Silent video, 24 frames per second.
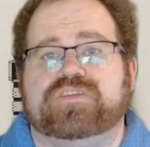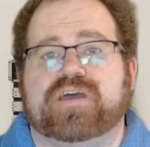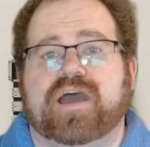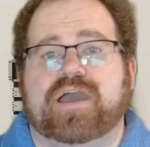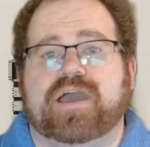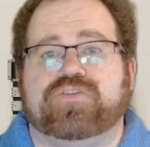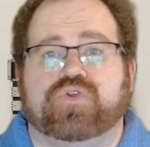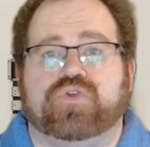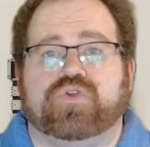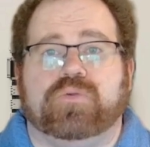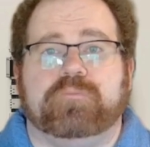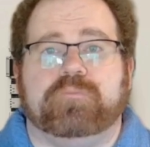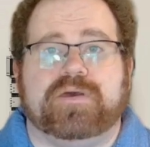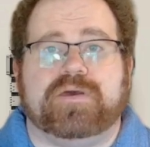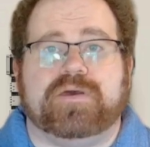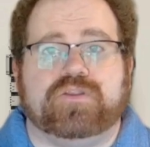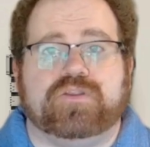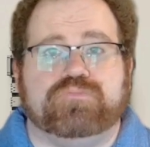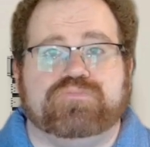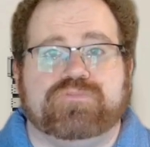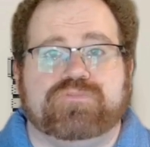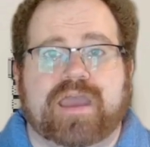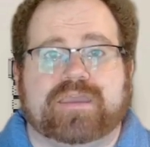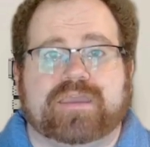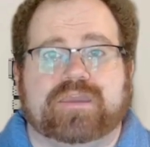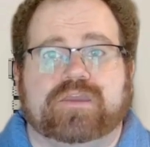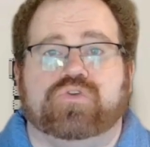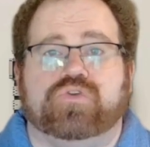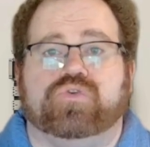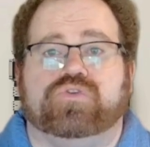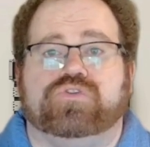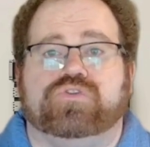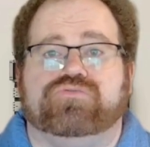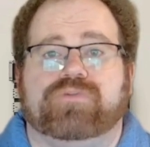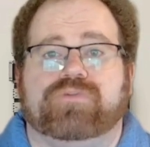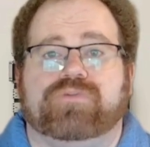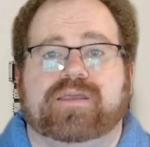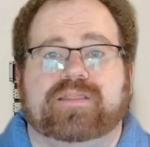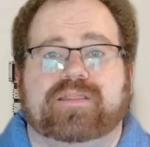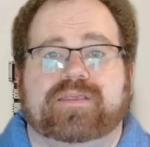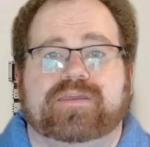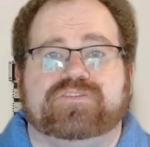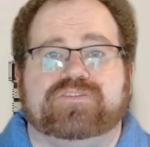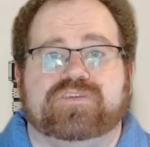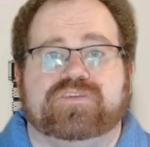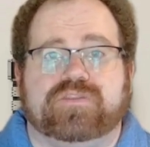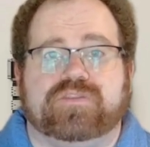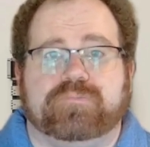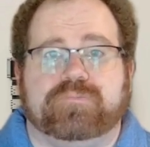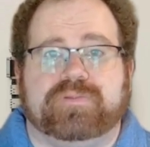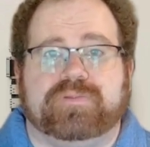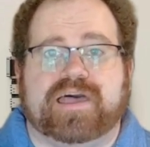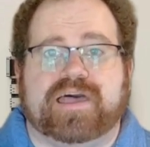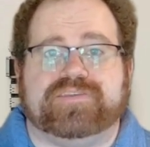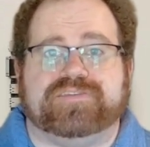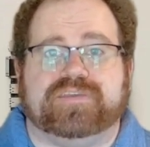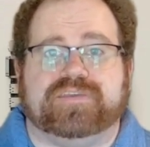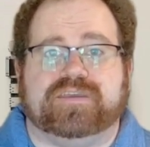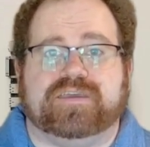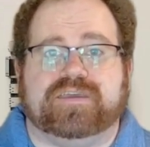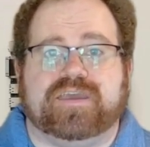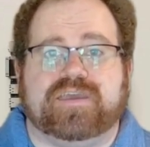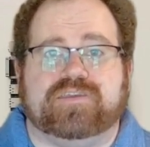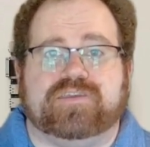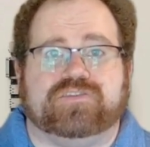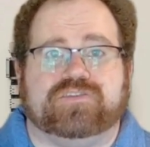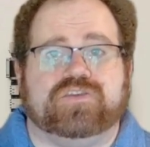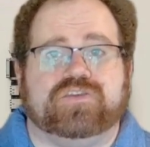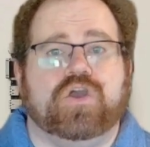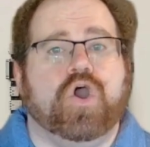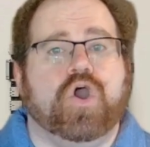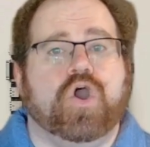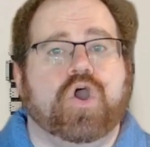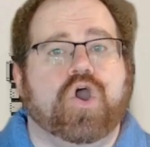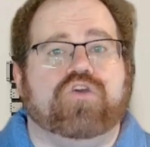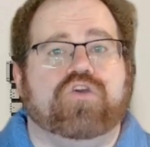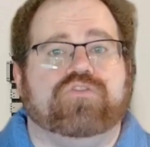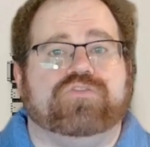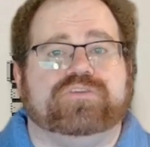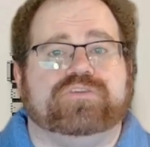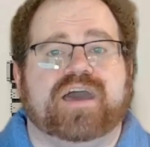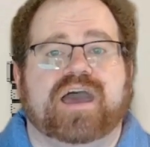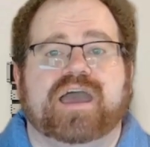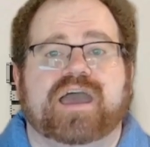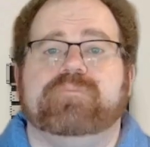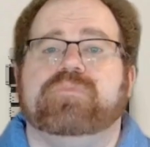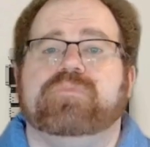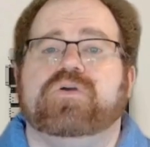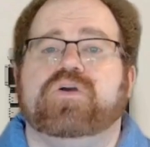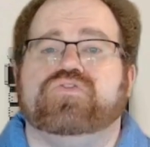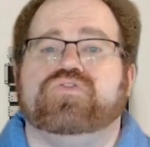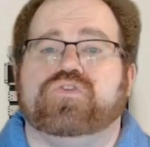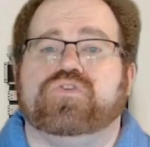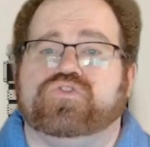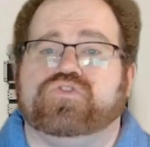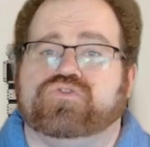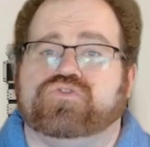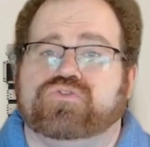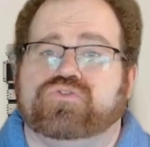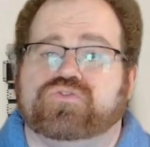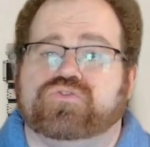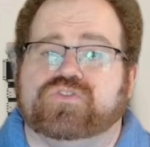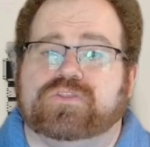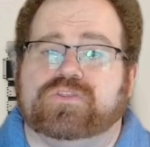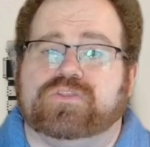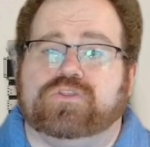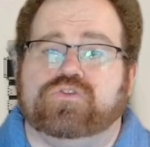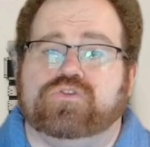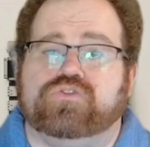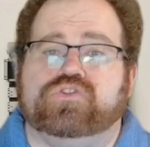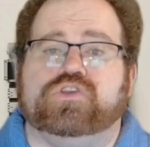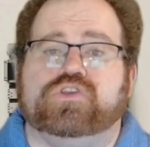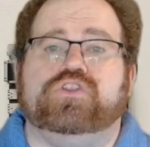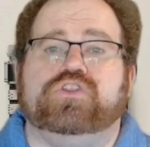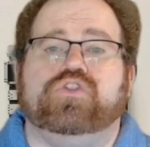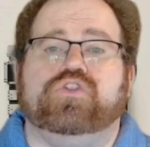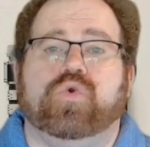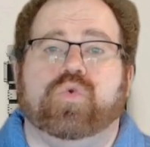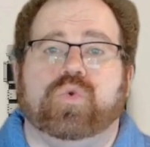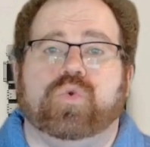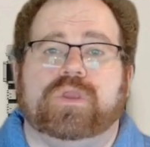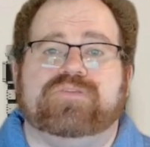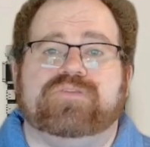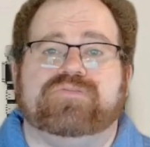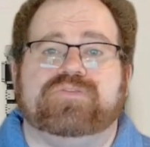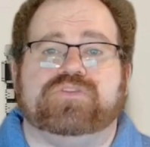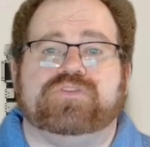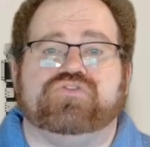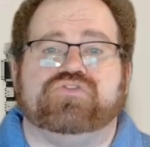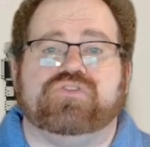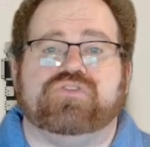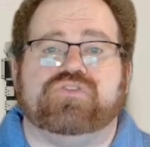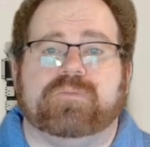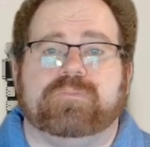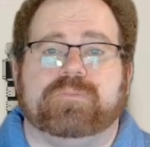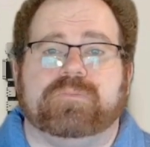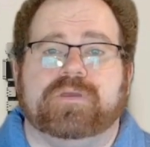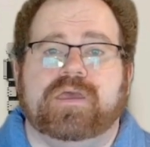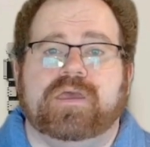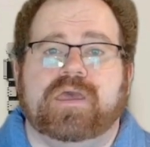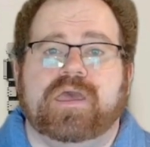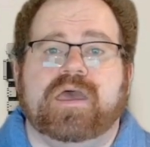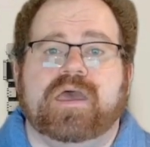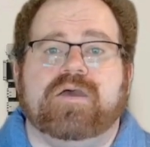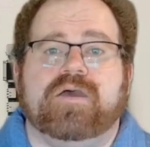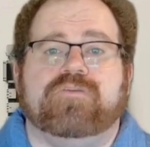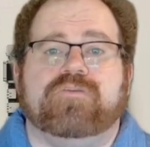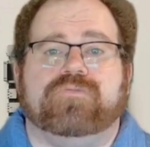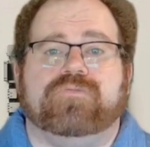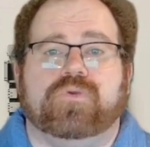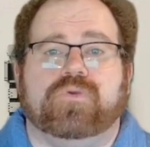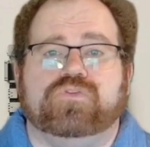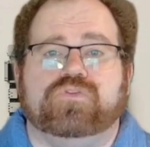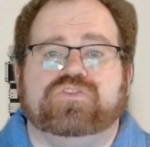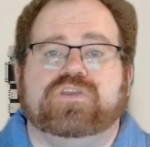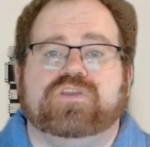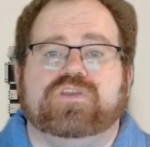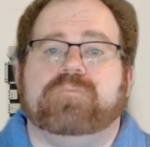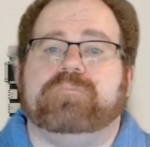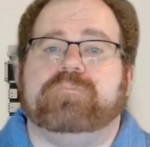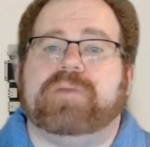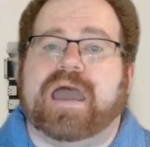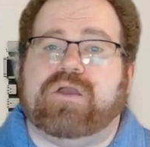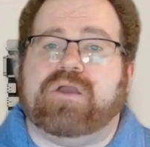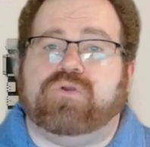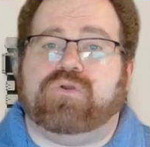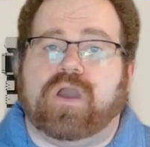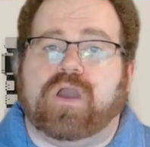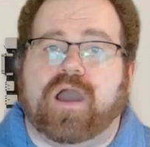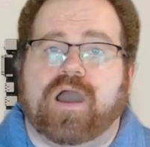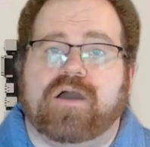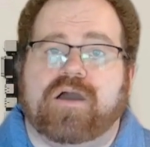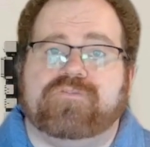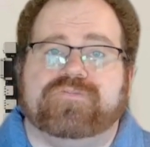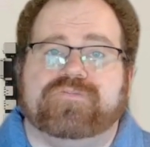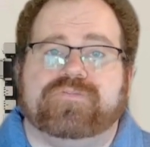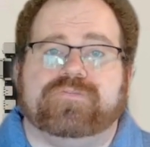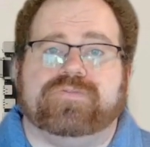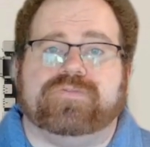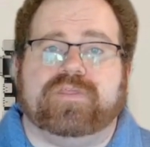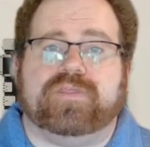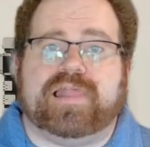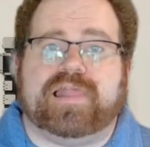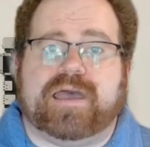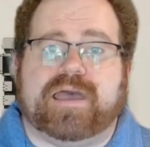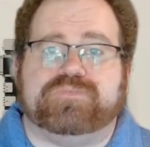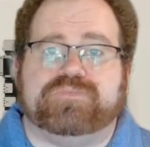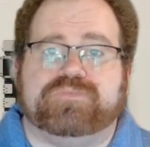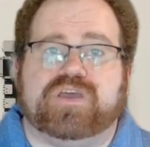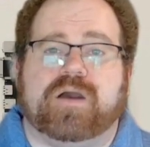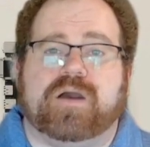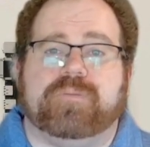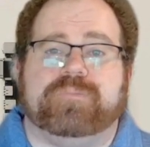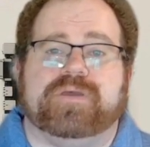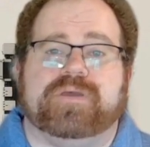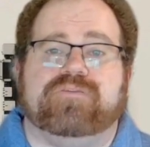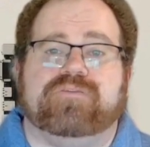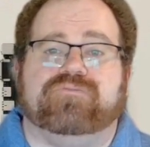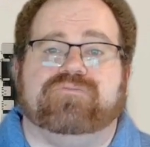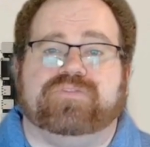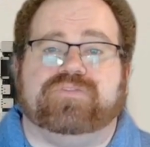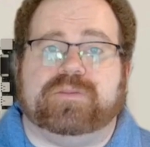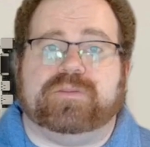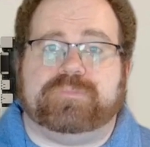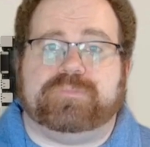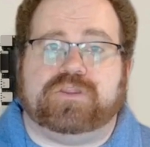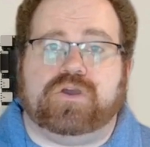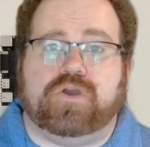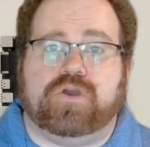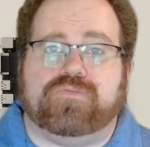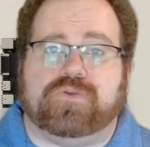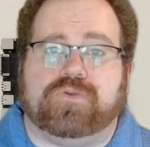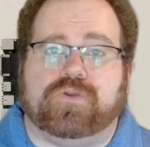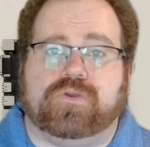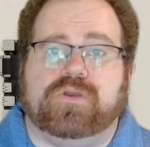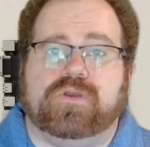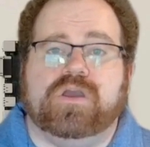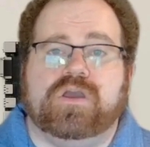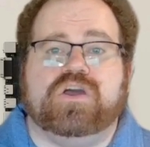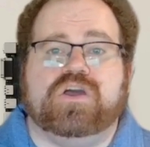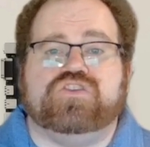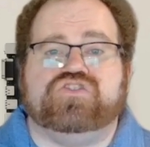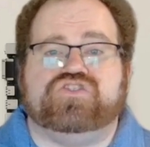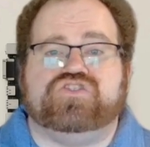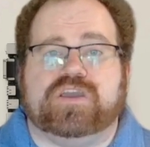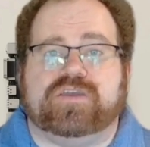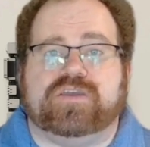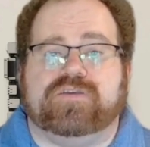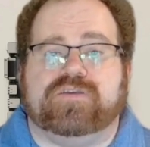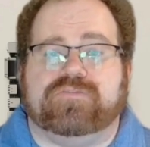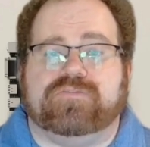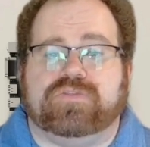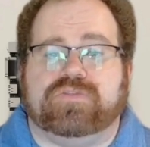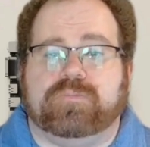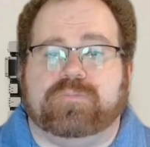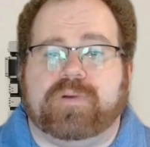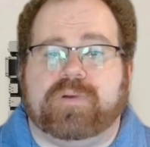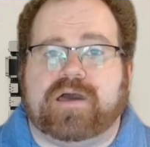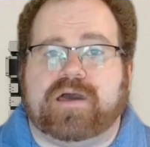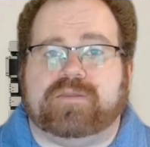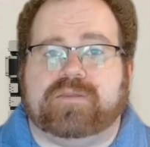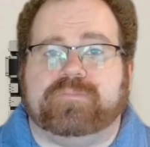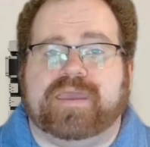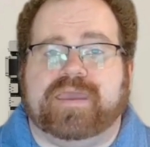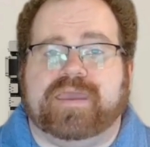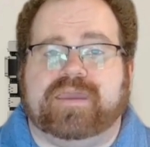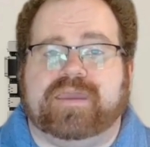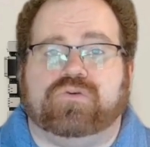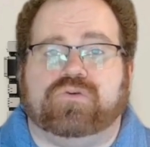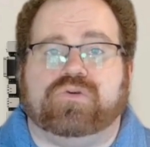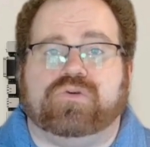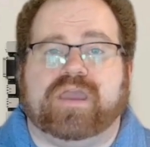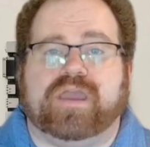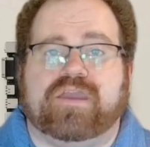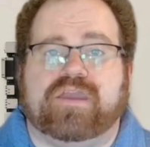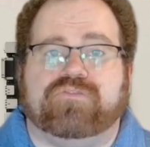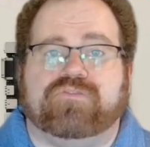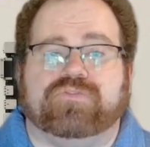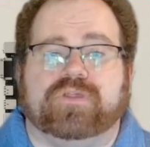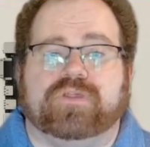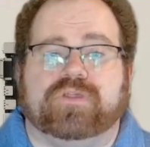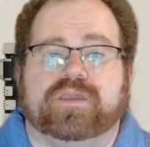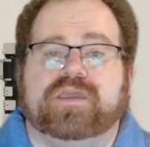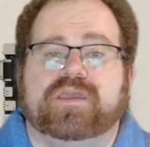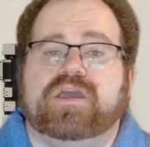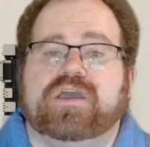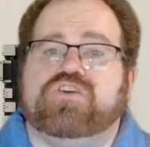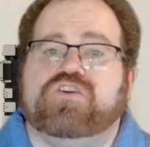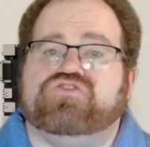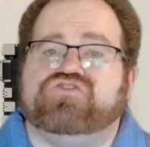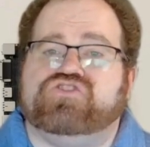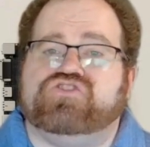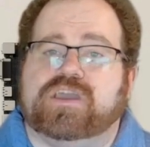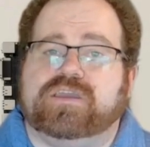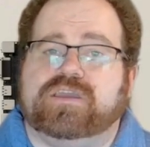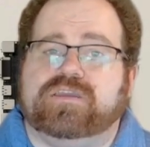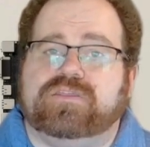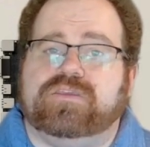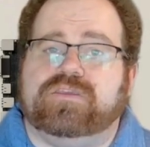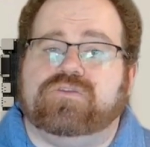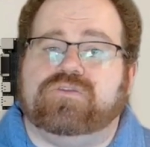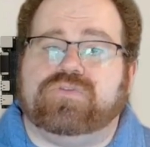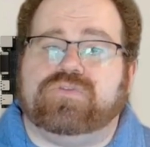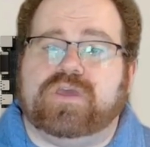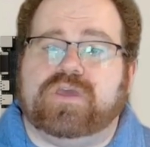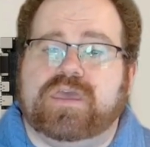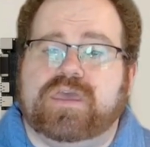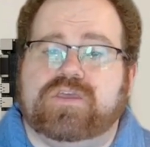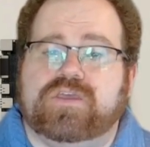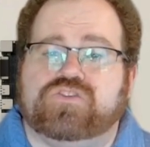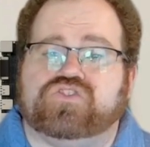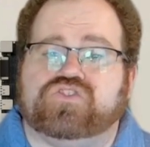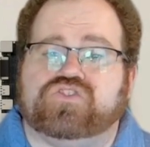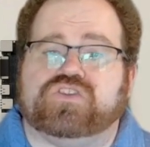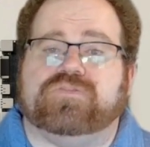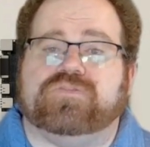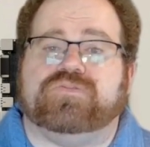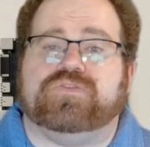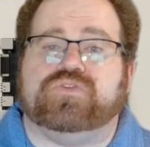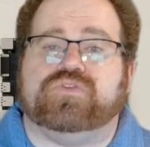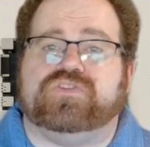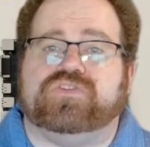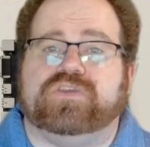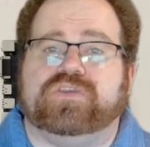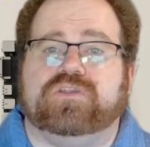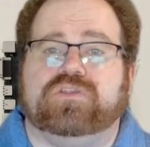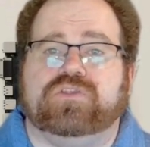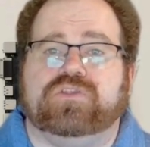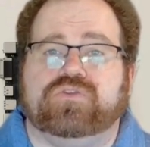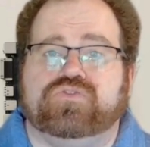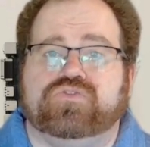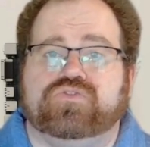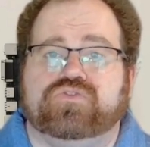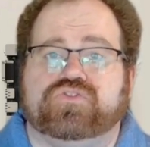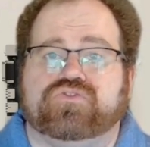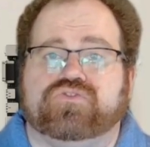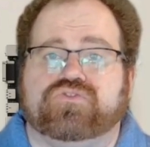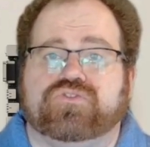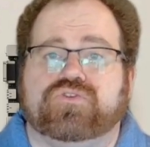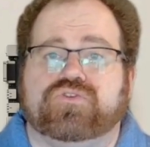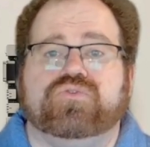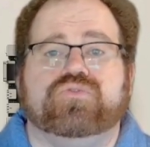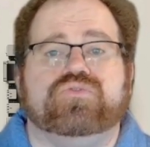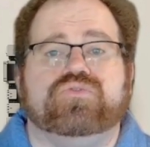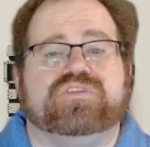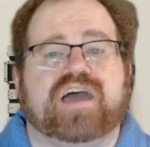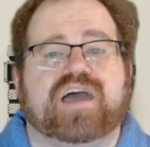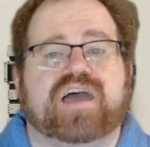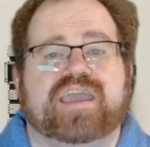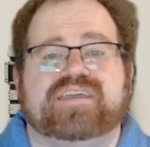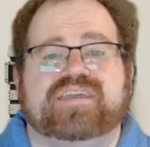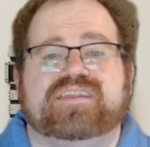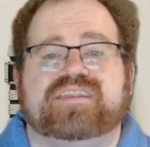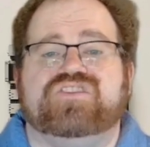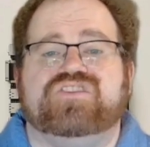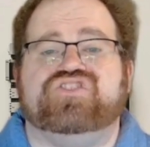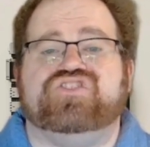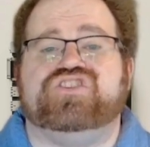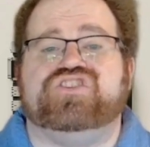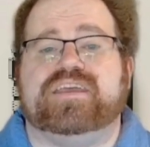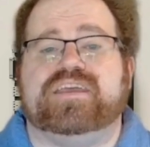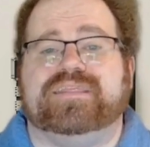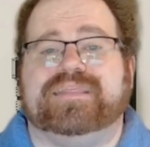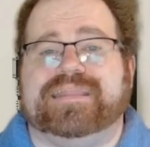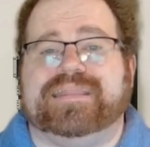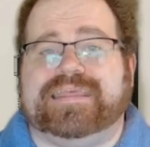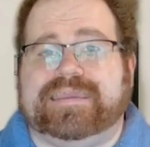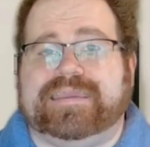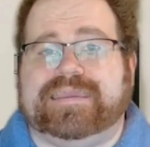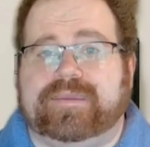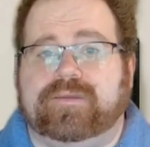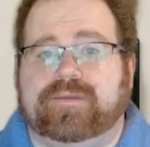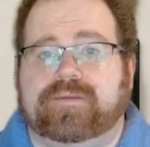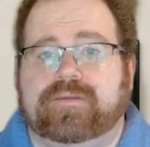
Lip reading: either a metal bracket or directly into the plastic case. Over time, the screws can loosen or even strip. First, power off the laptop and flip it over. Check the bottom panel carefully. Check near the hinge. If you see a loose screw, tighten it gently.